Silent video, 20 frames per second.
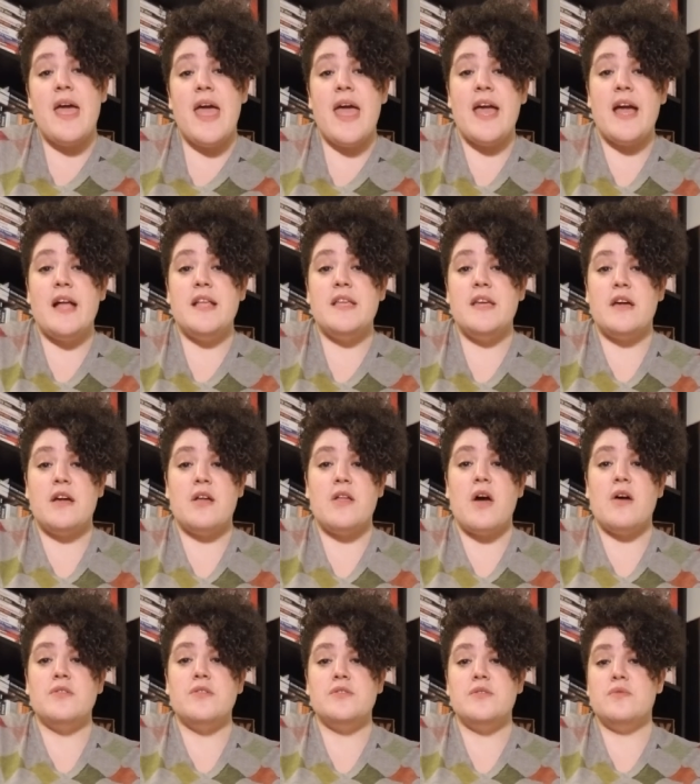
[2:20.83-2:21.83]
and it can
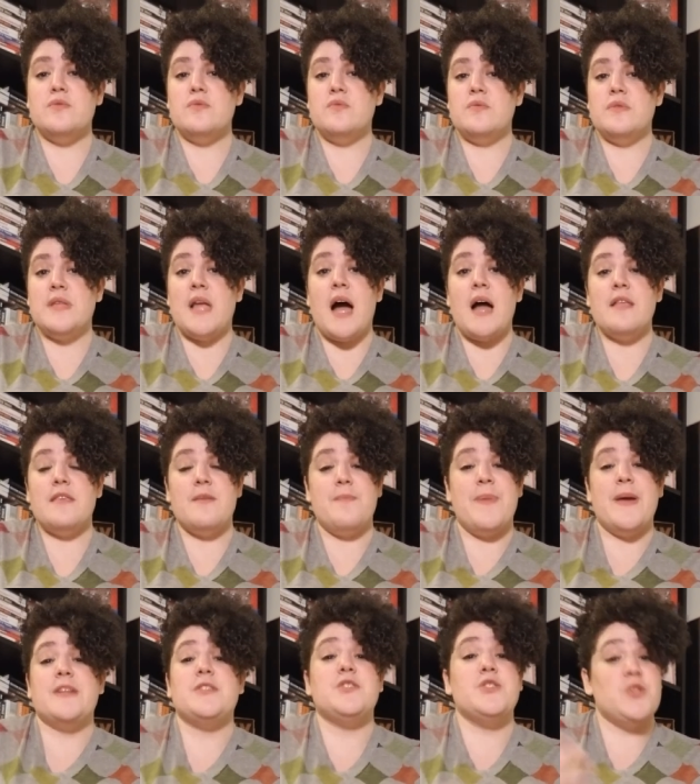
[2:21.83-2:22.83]
also not
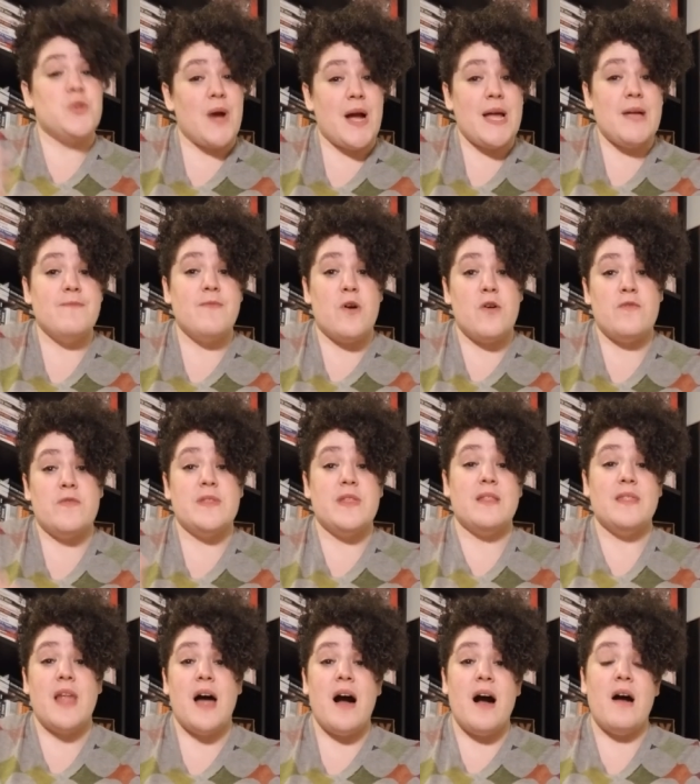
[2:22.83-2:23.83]
depict triumph over the
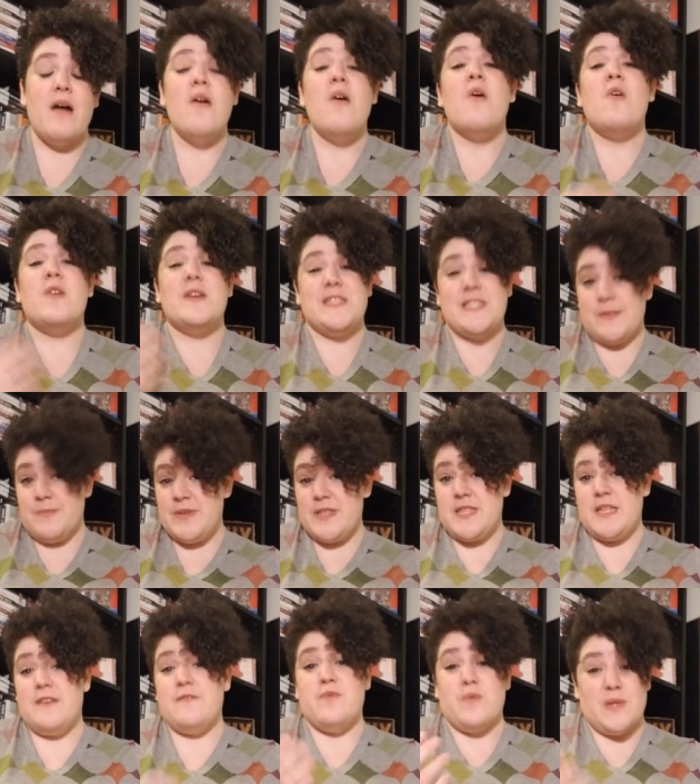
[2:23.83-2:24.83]
law or
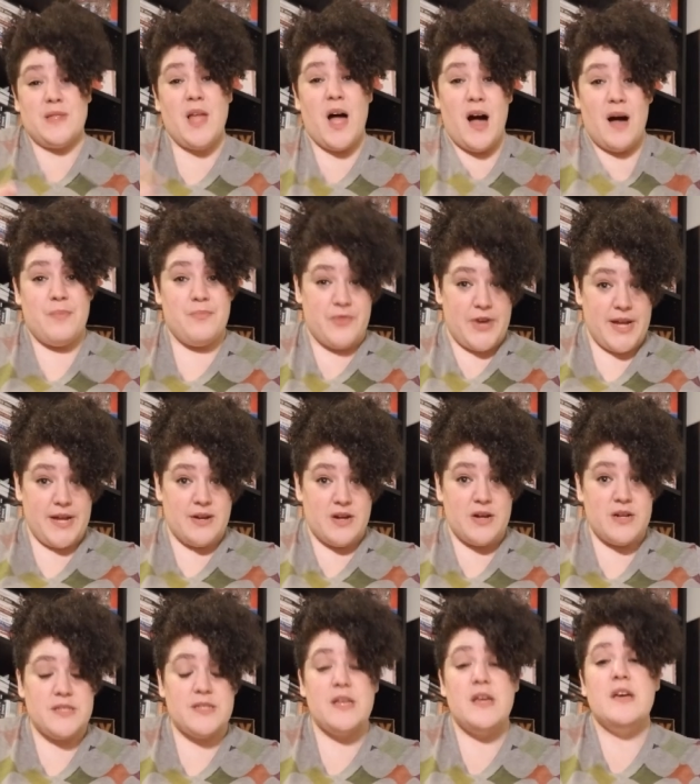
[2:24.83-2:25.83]
sympathy for
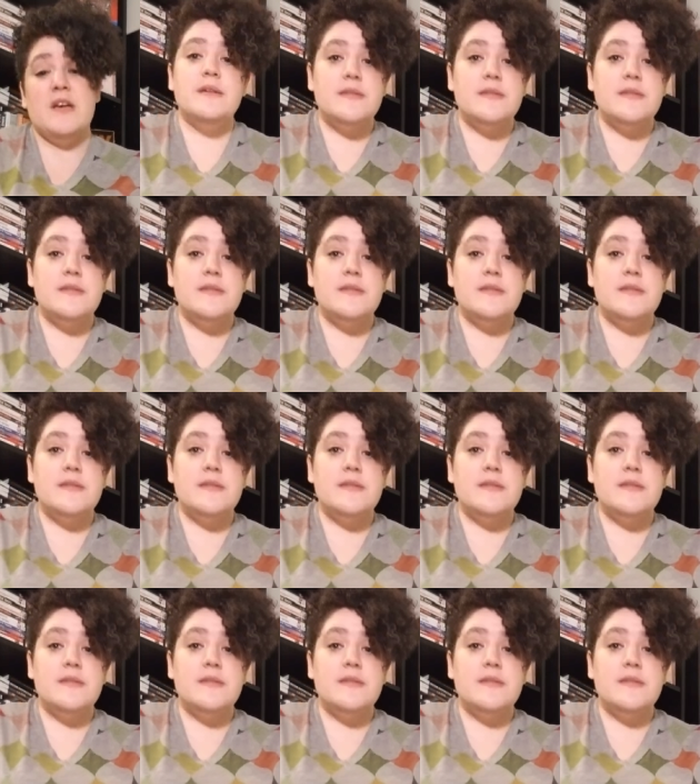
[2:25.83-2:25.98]
lawbreakers.